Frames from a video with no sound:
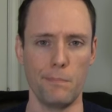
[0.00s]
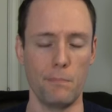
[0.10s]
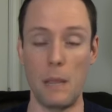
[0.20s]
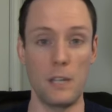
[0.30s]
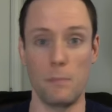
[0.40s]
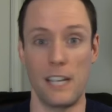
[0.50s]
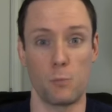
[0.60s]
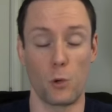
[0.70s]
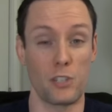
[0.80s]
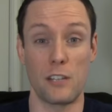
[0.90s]
Maybe it
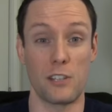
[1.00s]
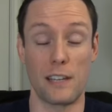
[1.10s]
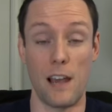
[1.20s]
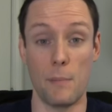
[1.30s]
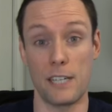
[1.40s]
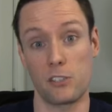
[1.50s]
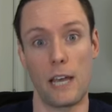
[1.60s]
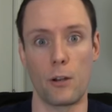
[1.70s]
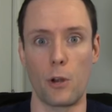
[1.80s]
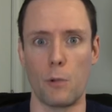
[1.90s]
makes more sense in the comics,
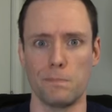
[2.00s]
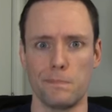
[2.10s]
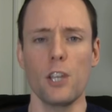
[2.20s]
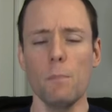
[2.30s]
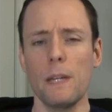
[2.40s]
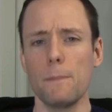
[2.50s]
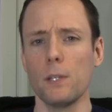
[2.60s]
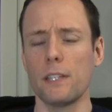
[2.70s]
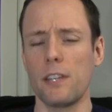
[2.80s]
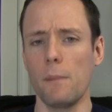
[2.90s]
I don't know. Some
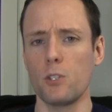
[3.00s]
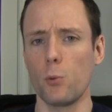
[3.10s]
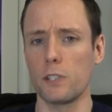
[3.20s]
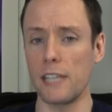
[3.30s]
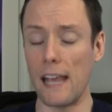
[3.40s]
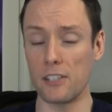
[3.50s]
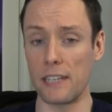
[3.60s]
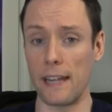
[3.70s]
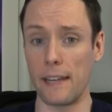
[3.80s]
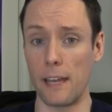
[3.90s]
people attempt to assassinate